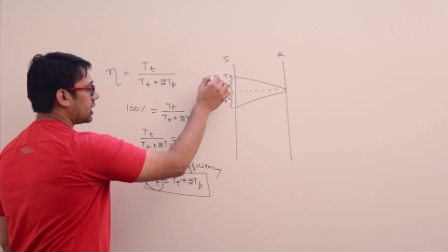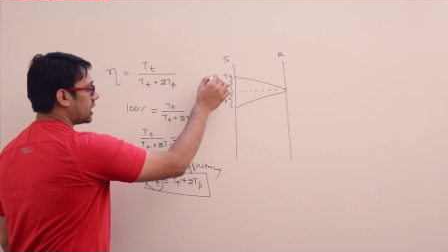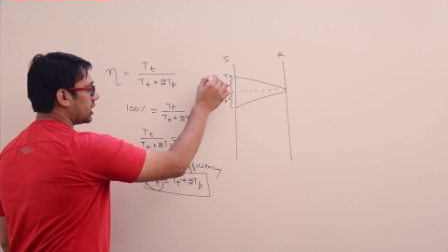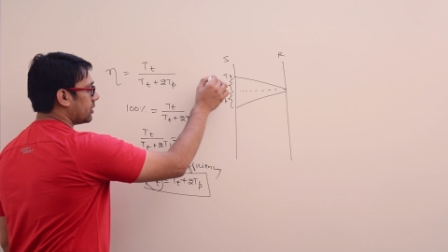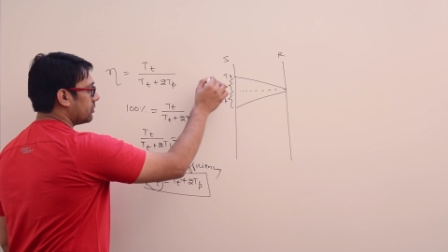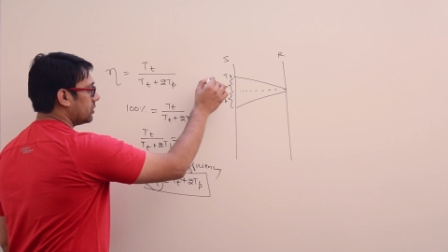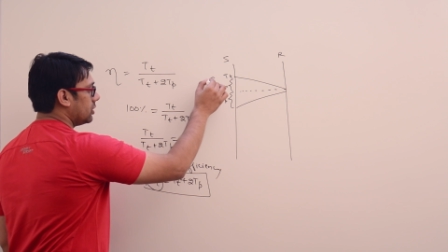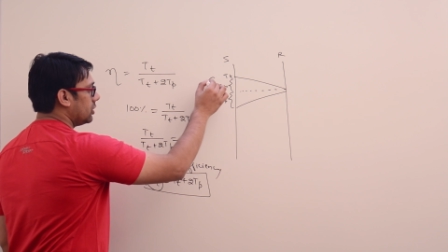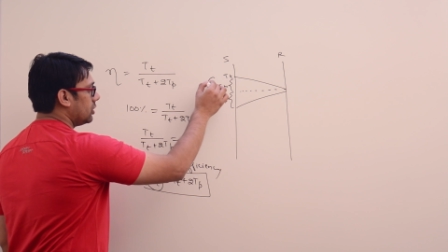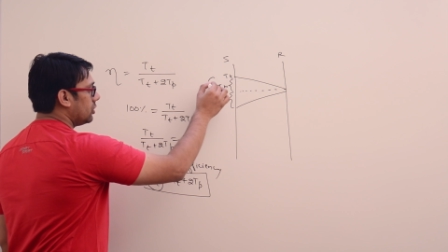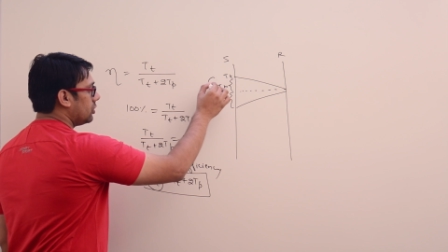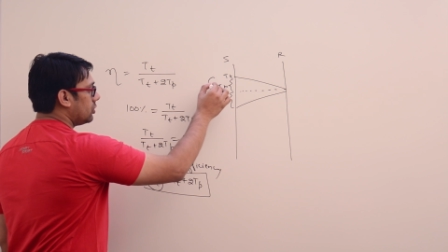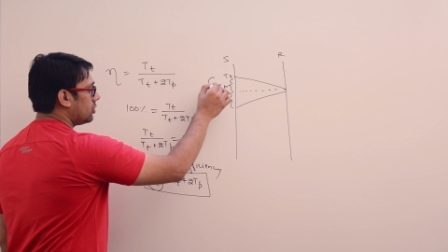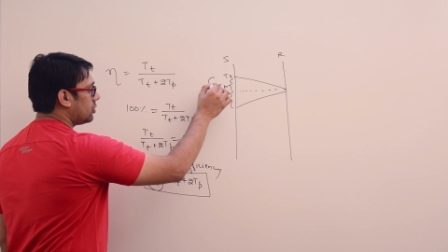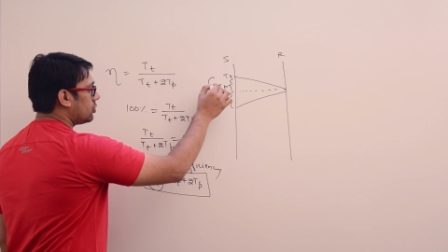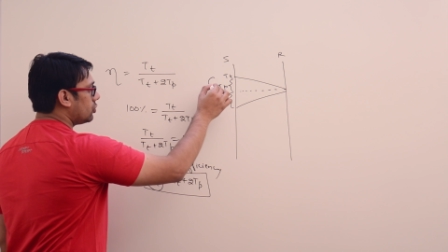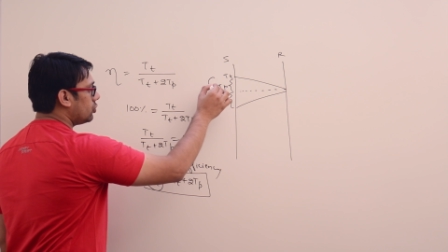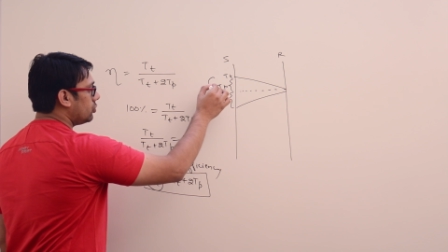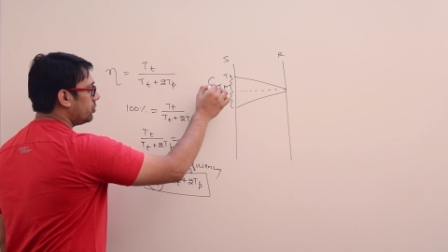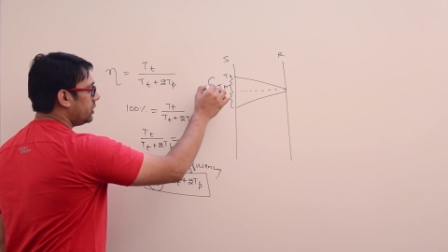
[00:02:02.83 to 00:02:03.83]
time
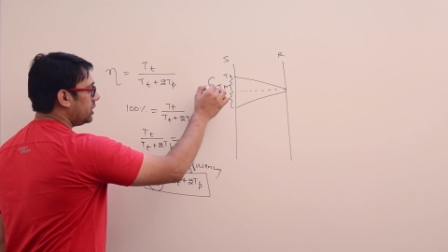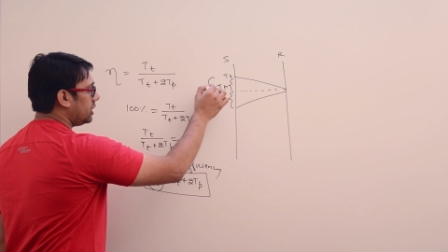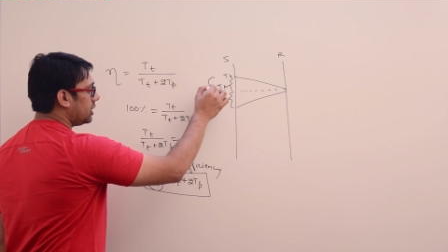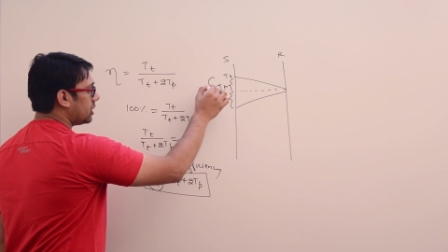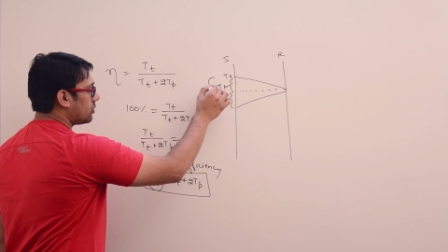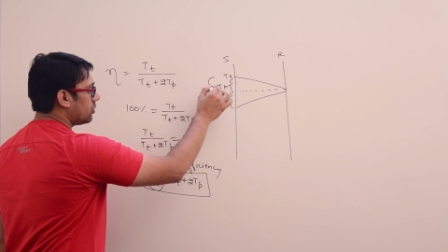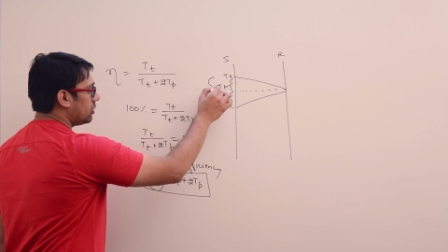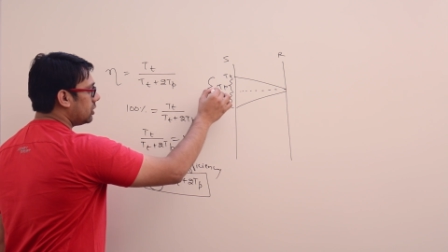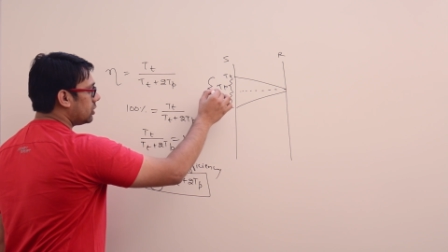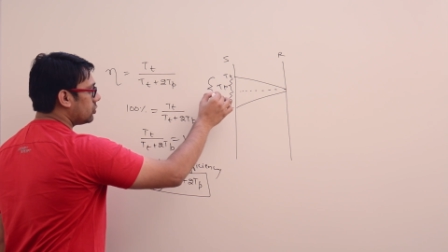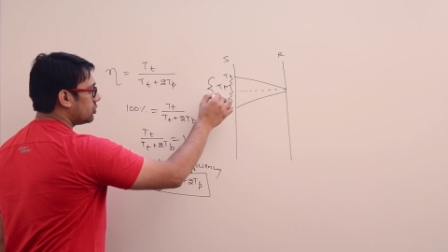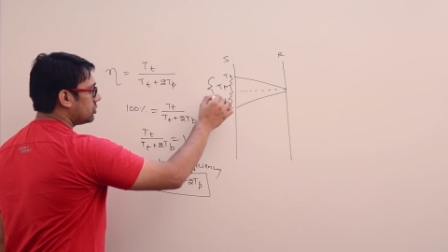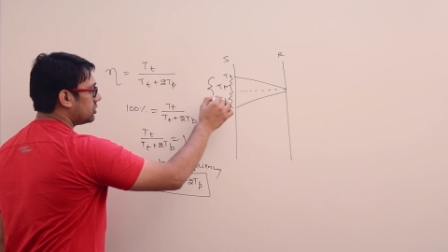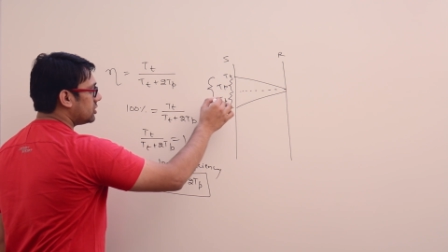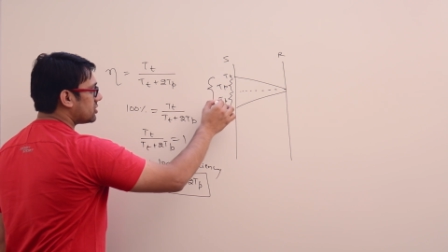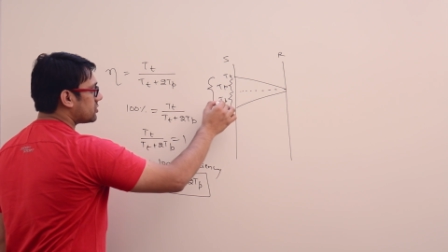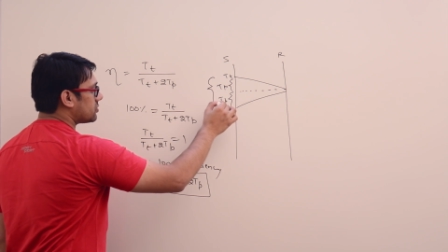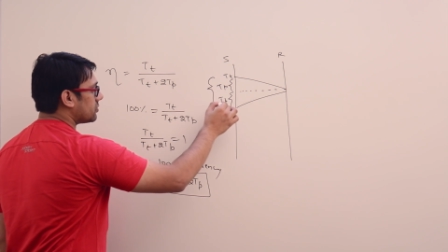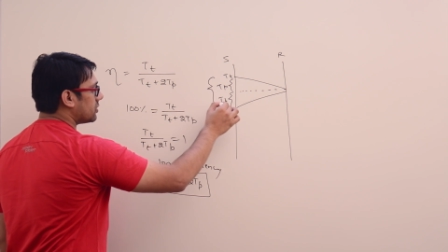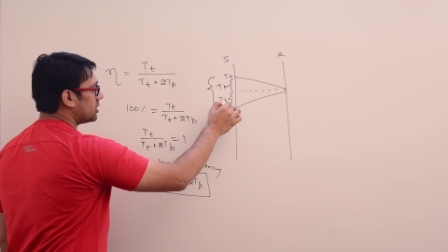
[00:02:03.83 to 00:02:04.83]
to be equal to
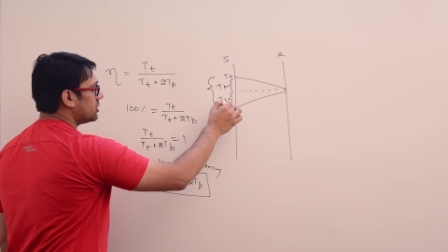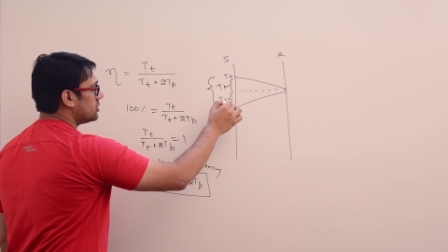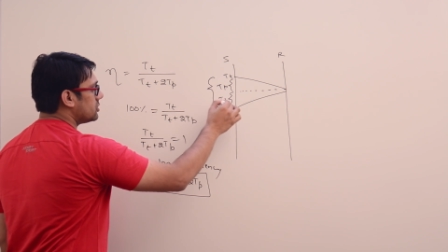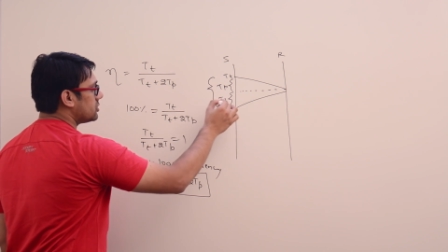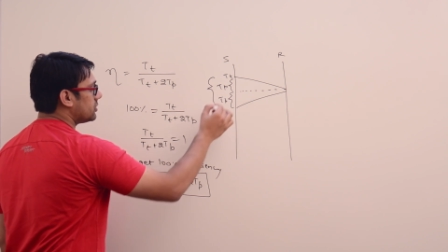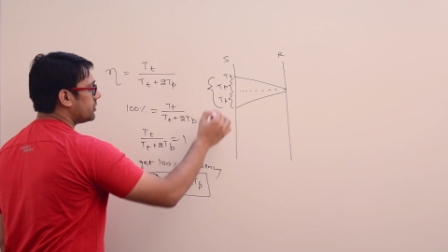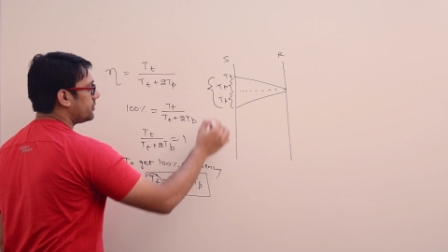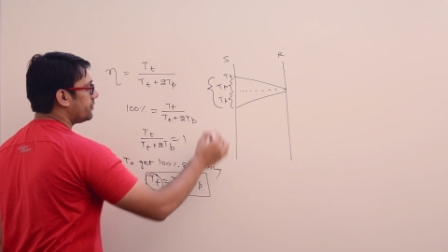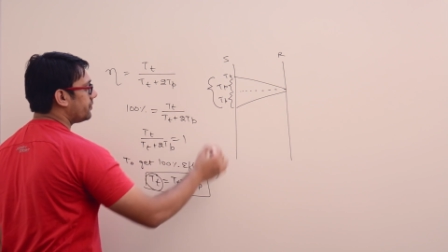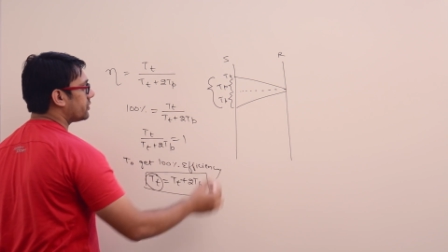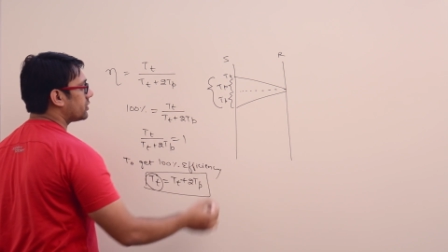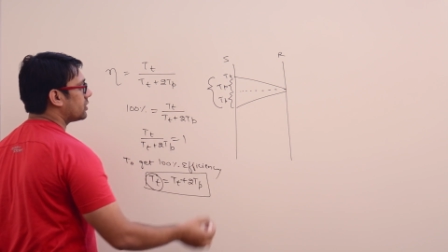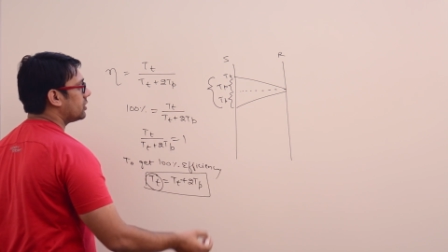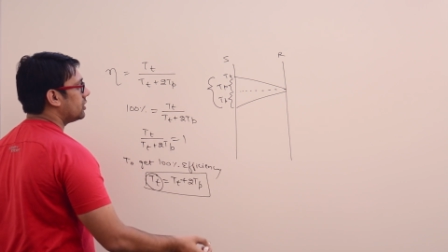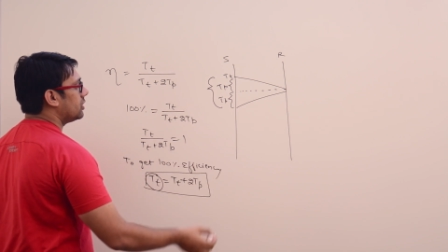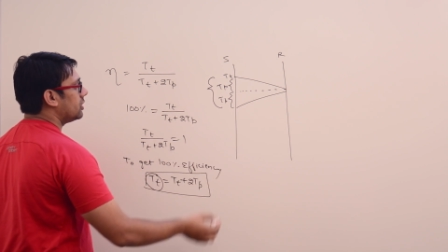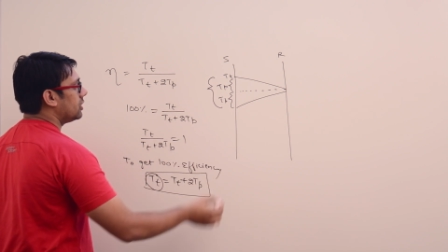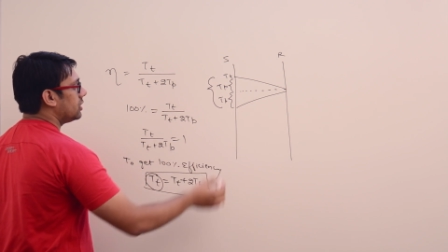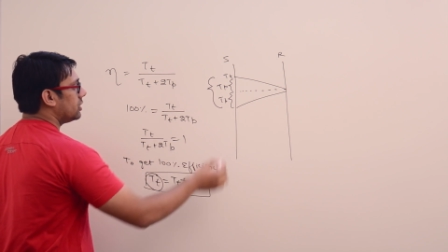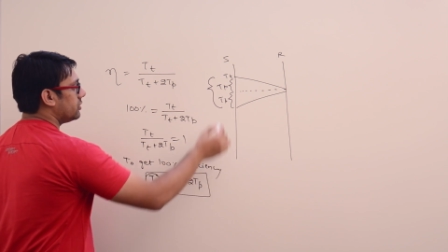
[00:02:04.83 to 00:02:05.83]
this much,
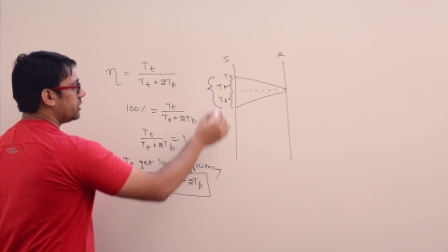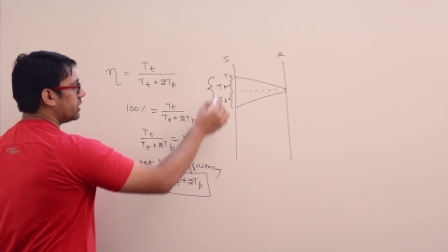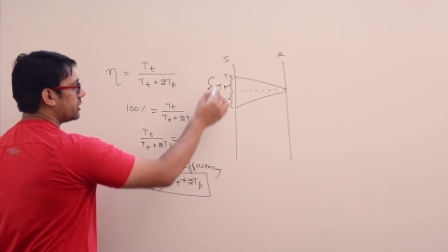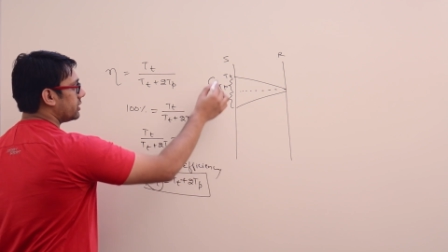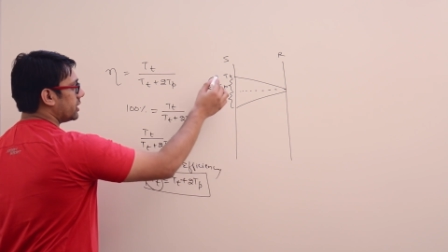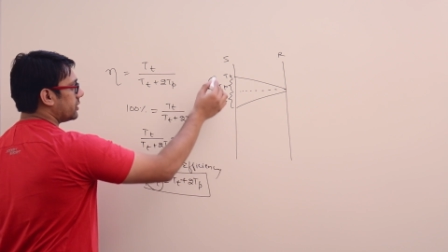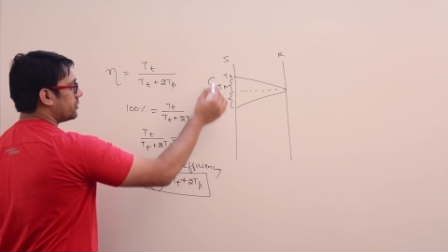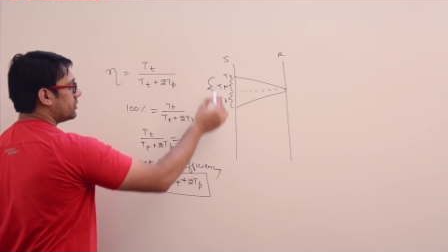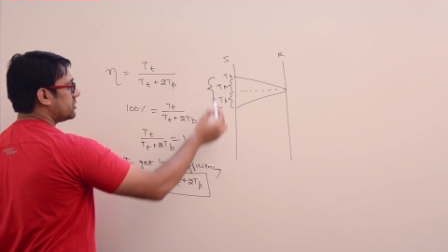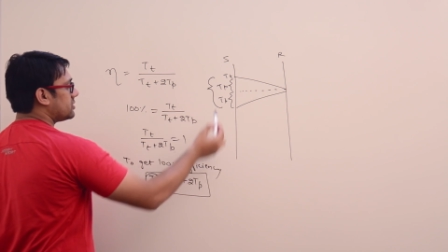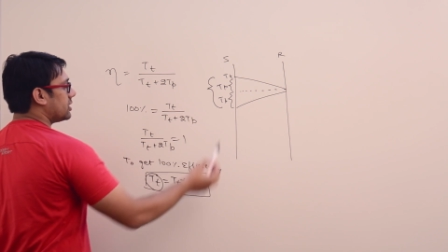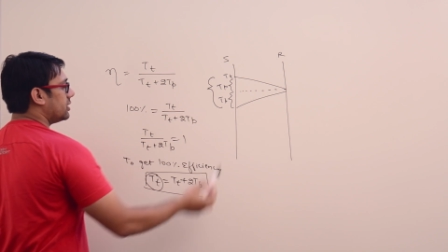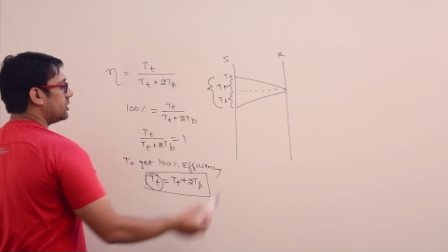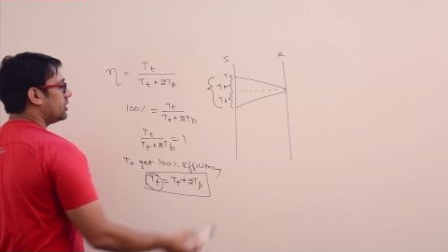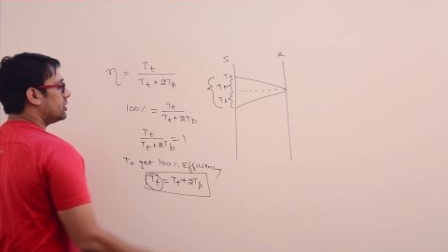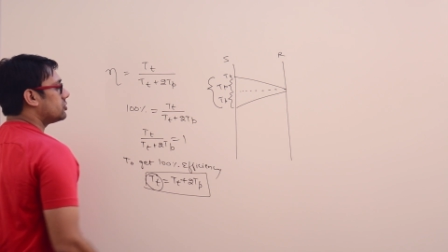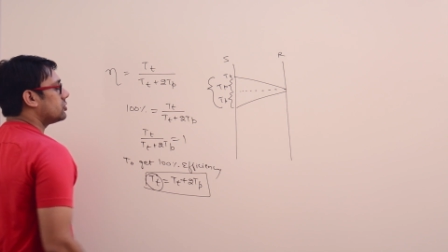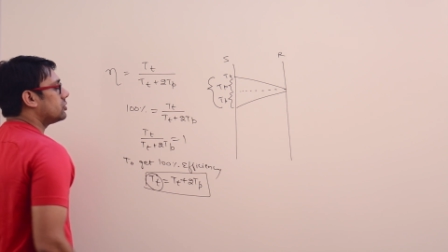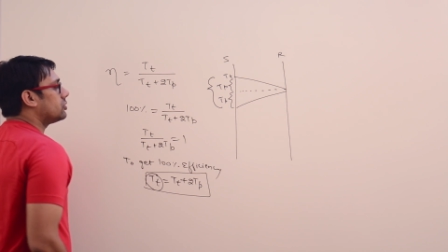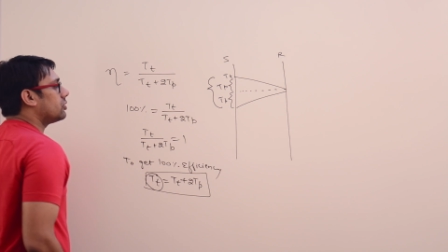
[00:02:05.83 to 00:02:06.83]
that, that means
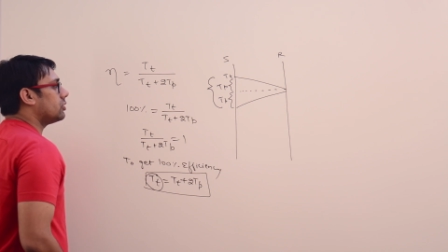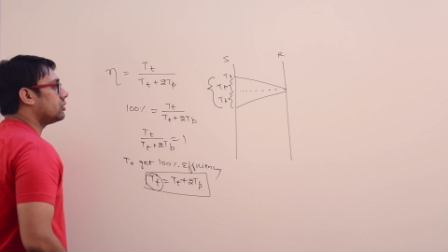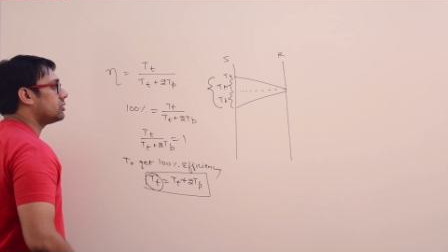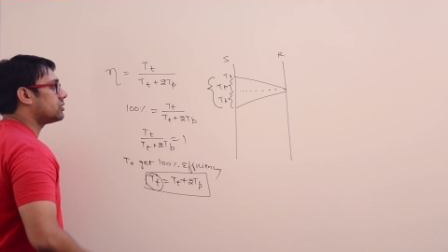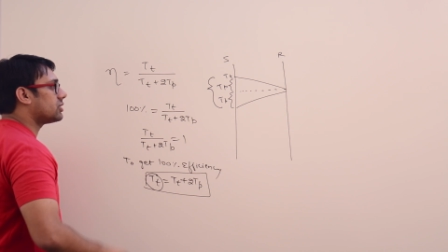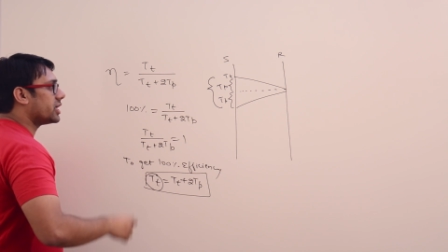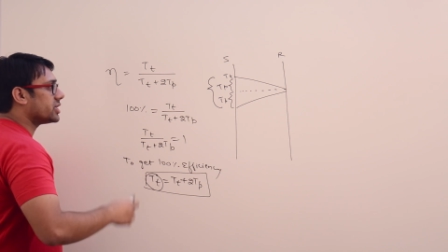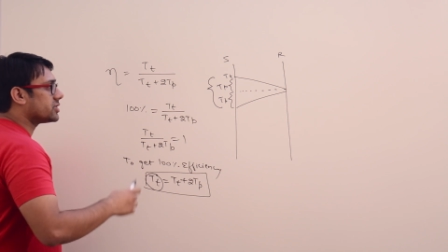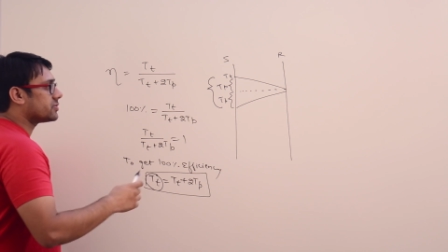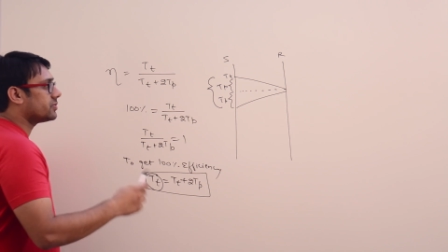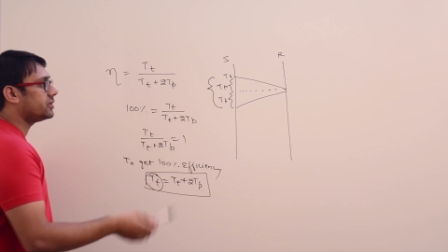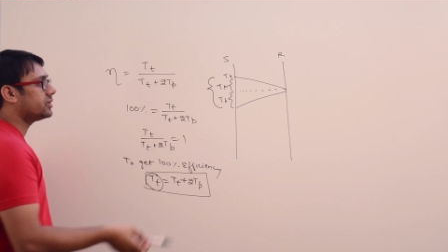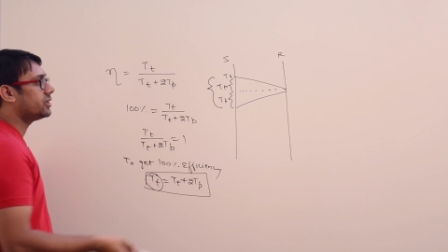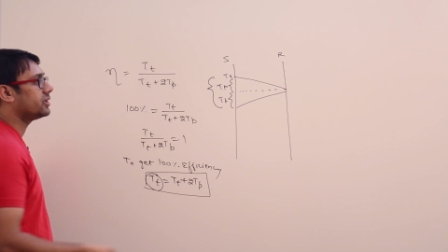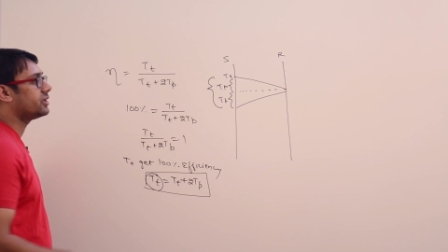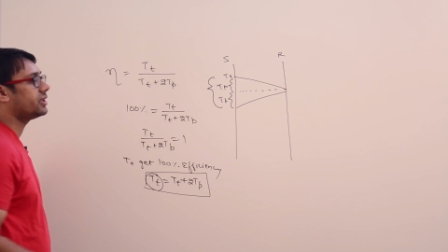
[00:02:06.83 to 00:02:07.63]
sender should transmit the